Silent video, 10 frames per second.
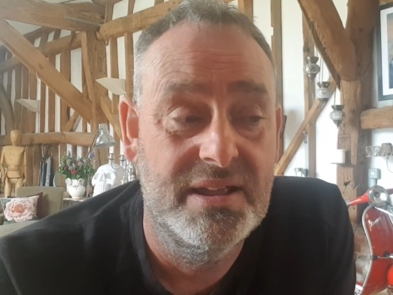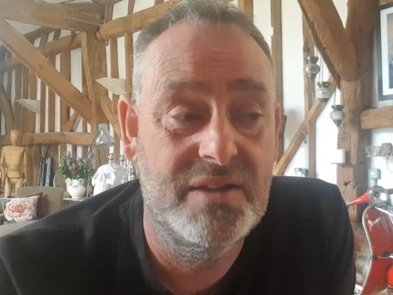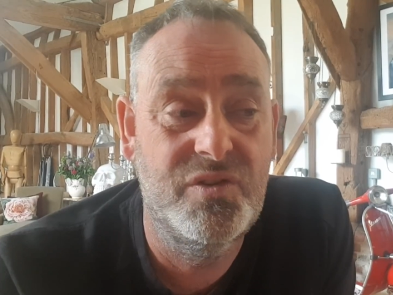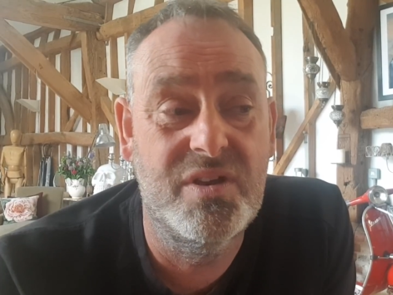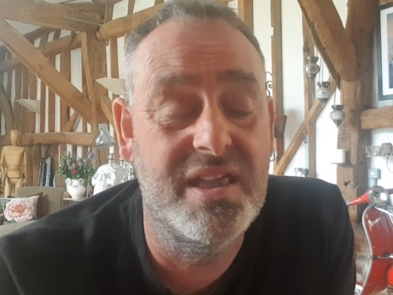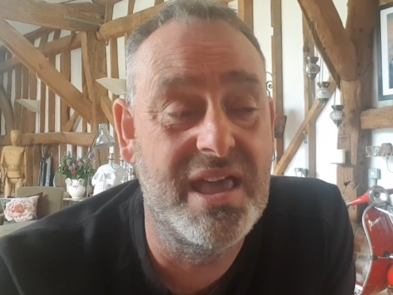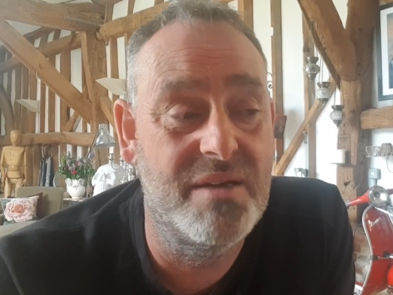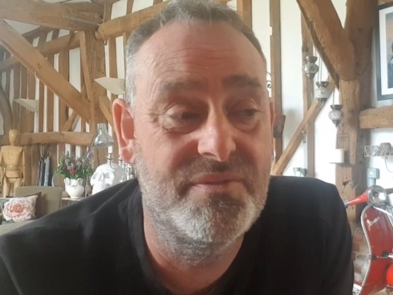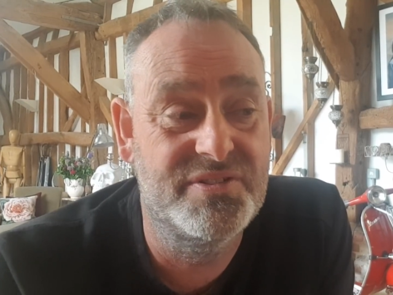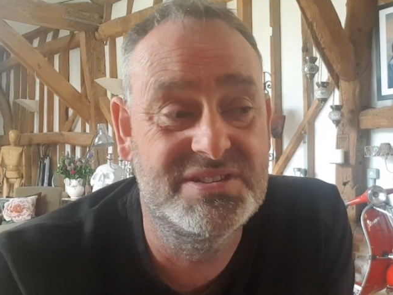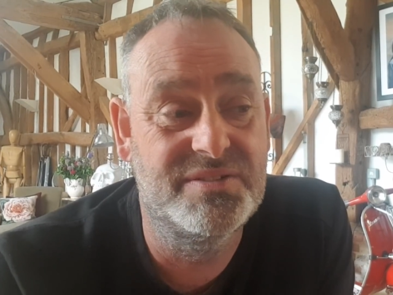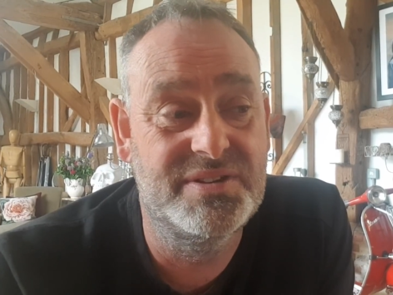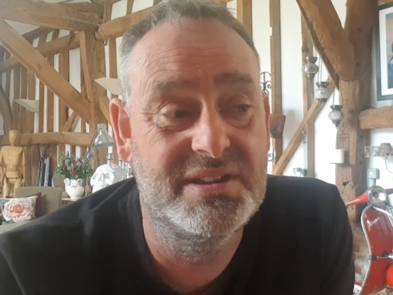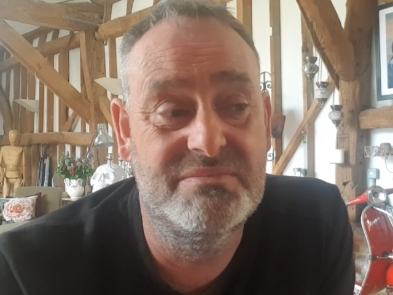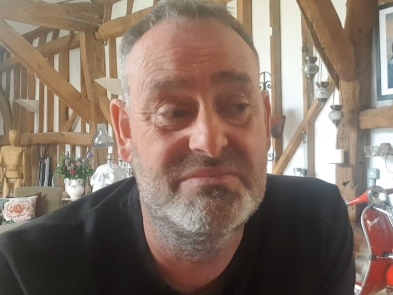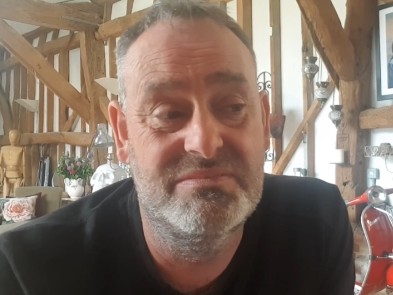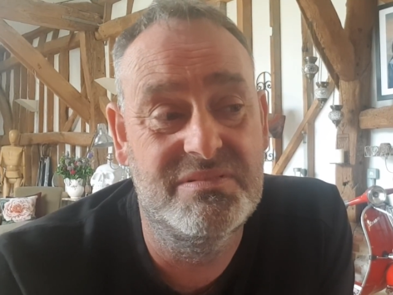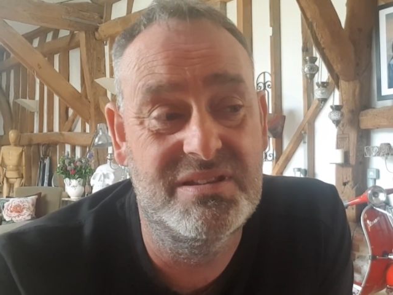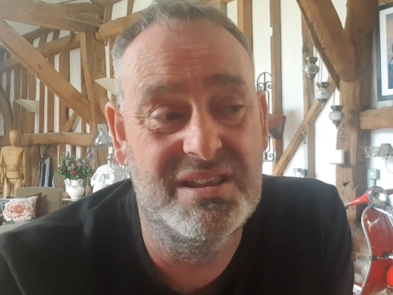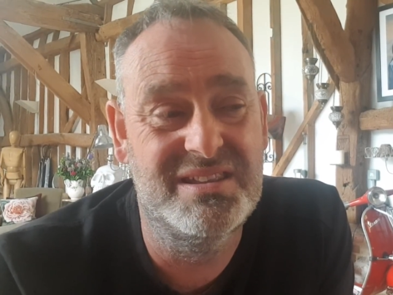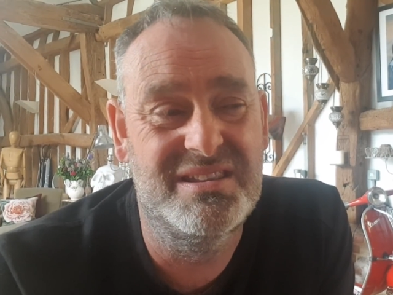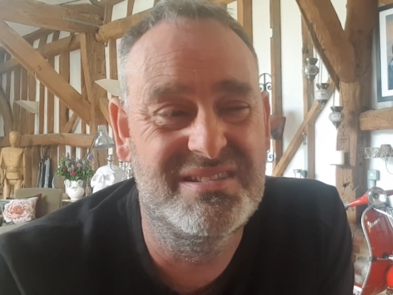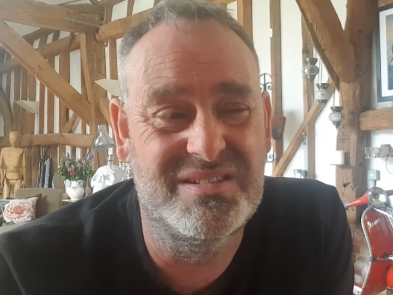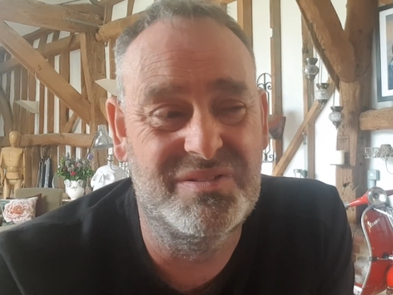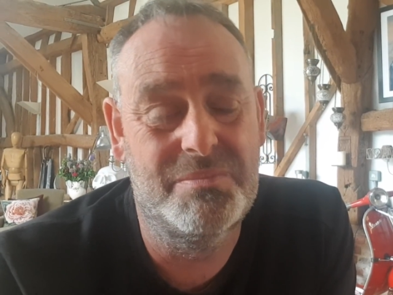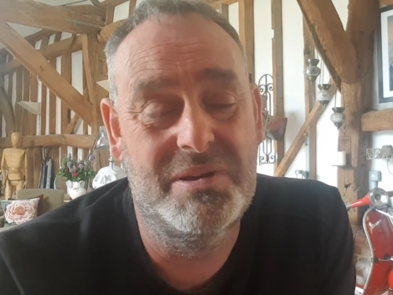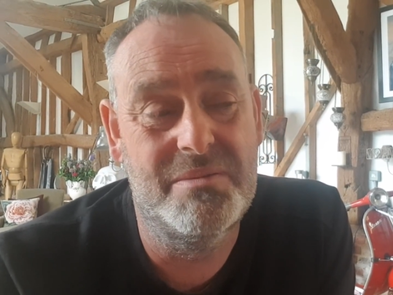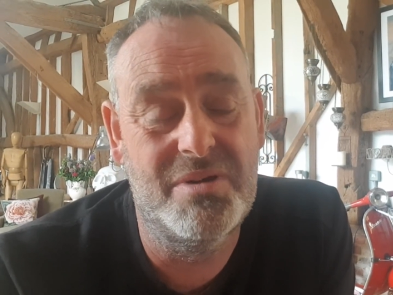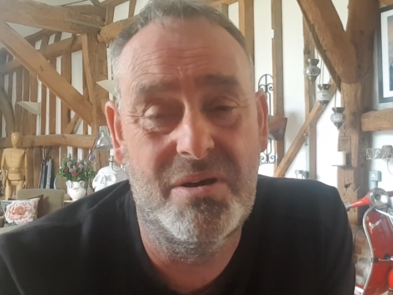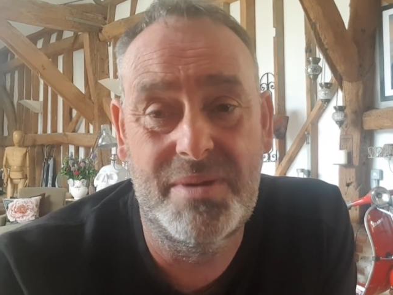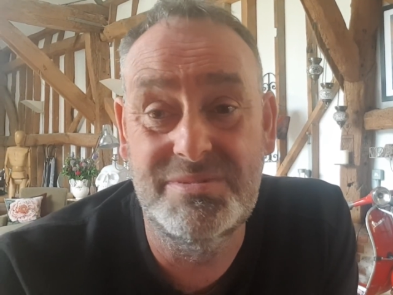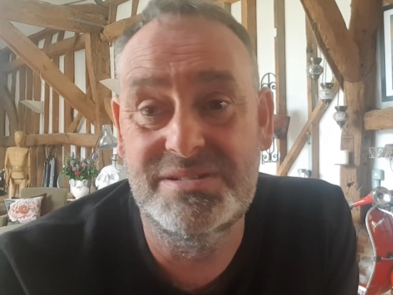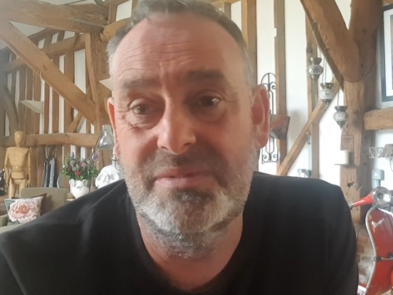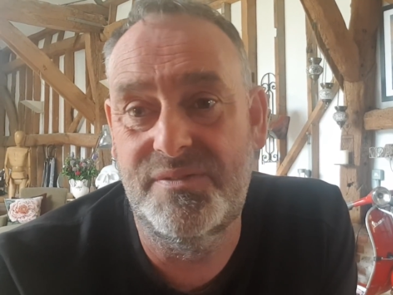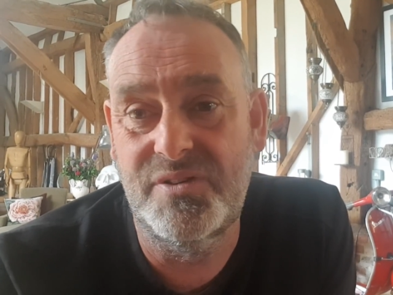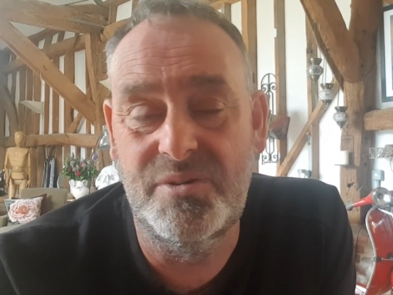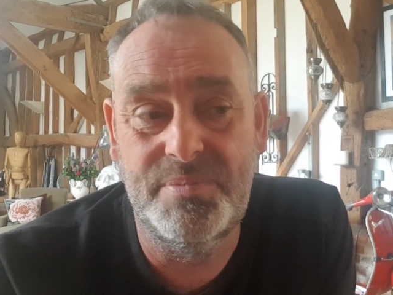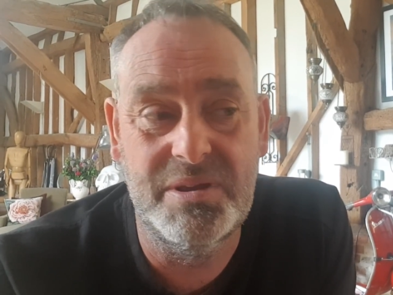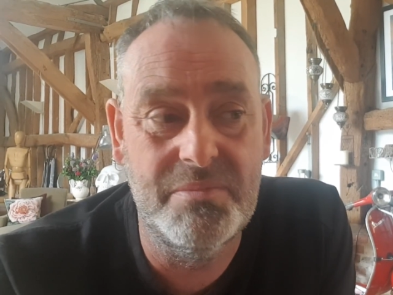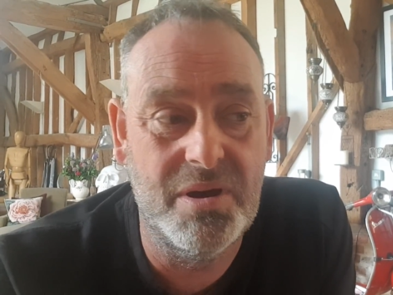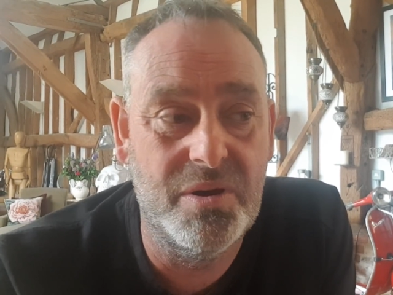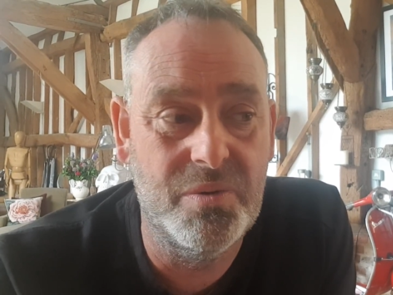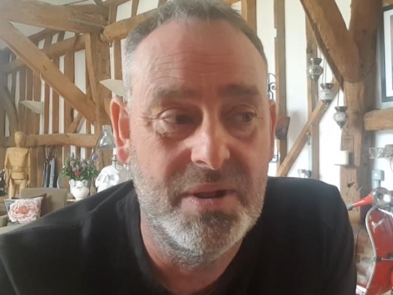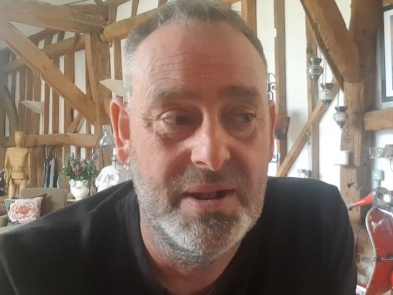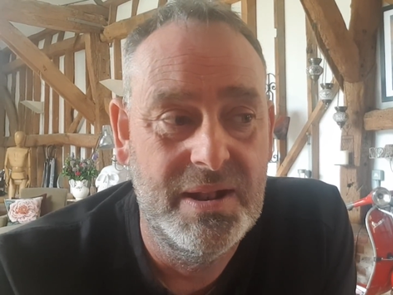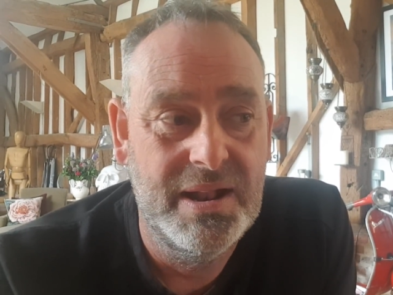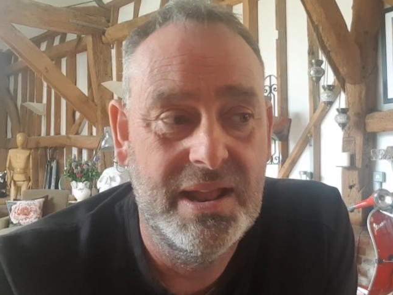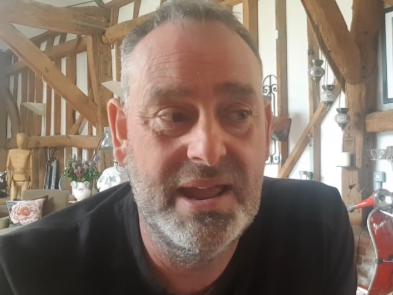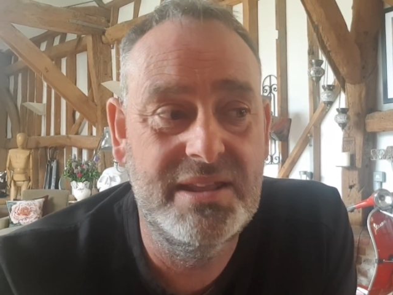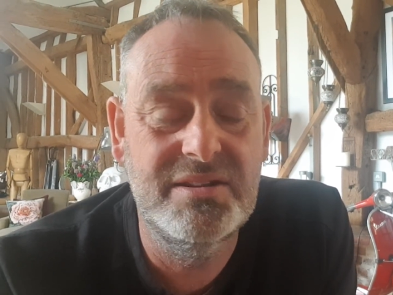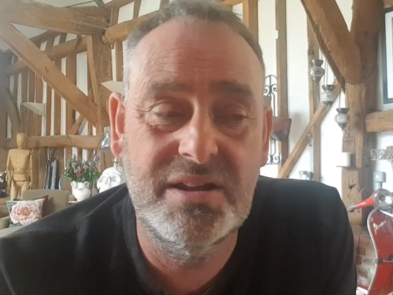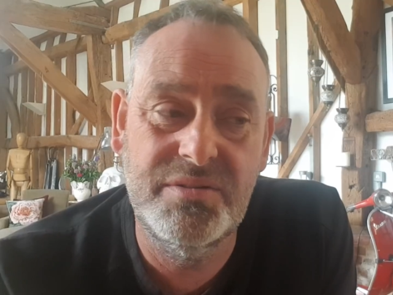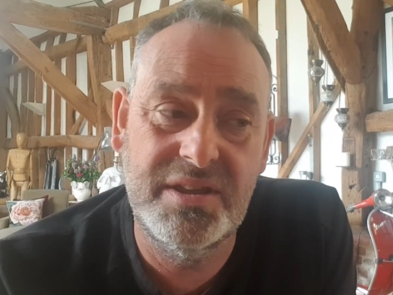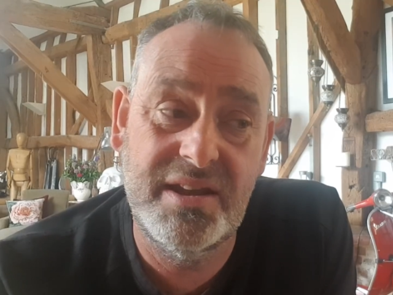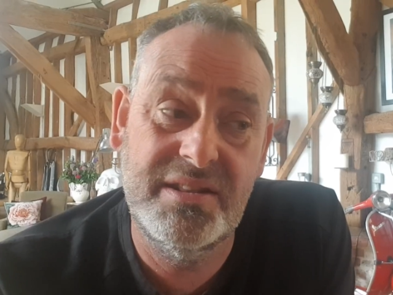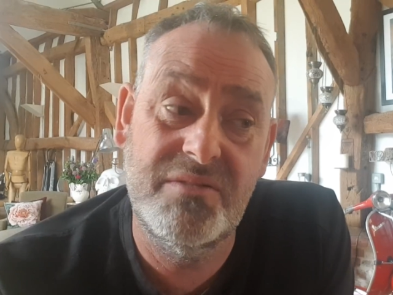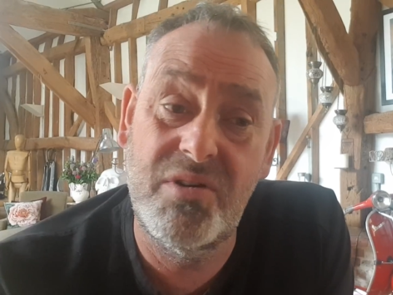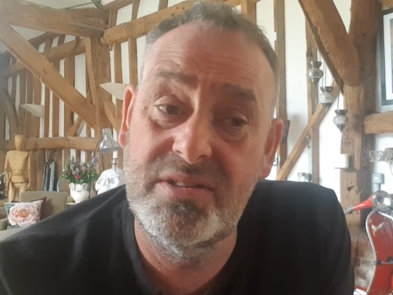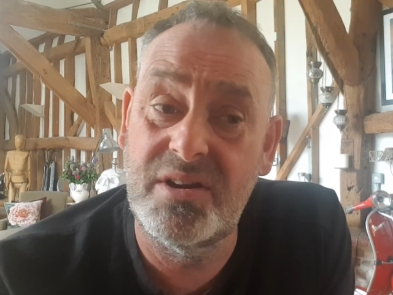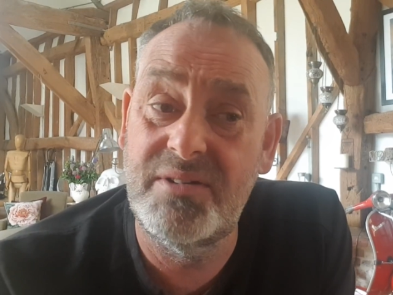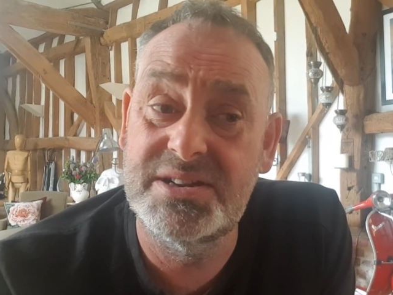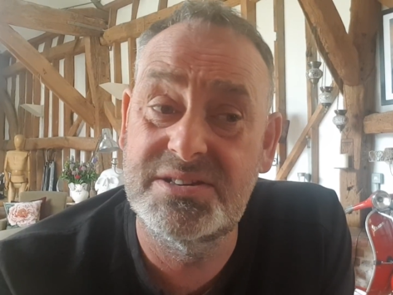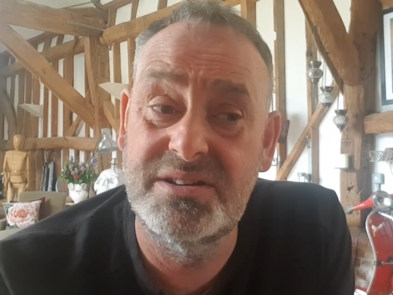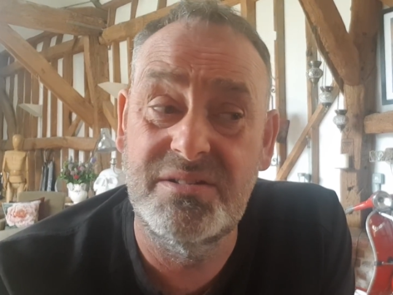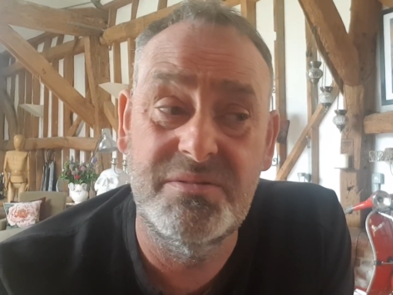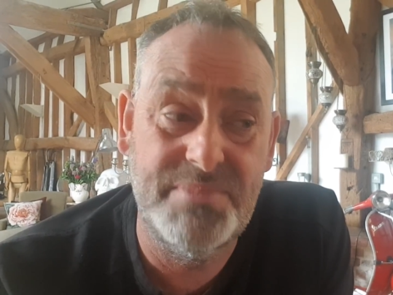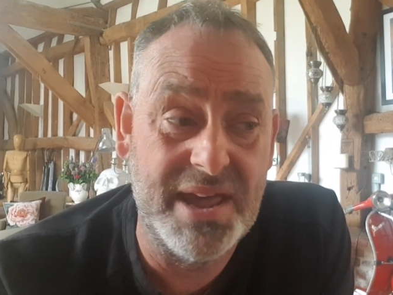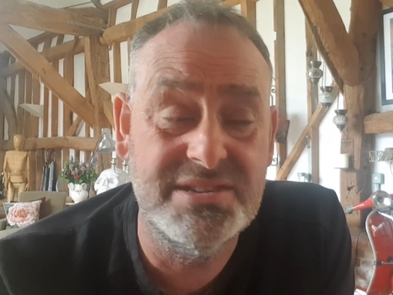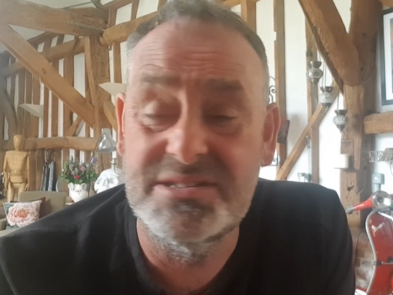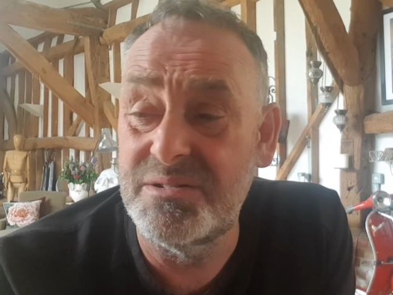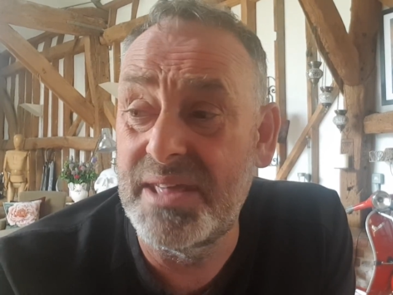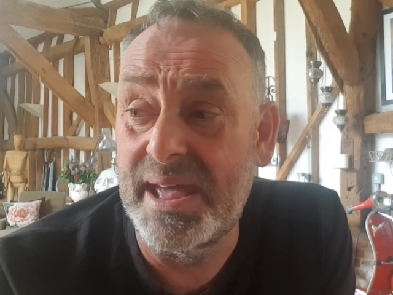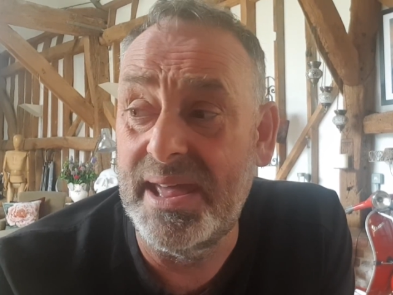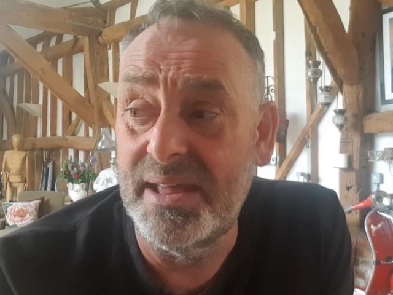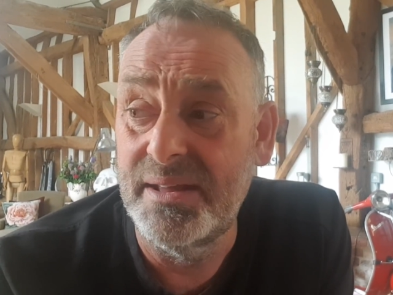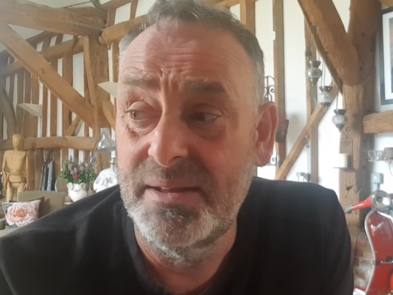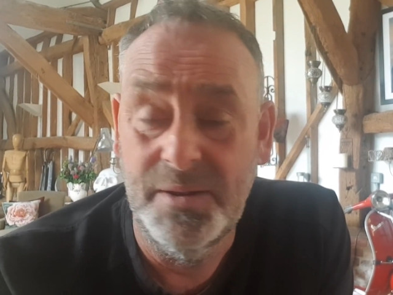And if you can get them for 70p a mile, maybe 75p a mile, and you know that you're in the right direction, better to do that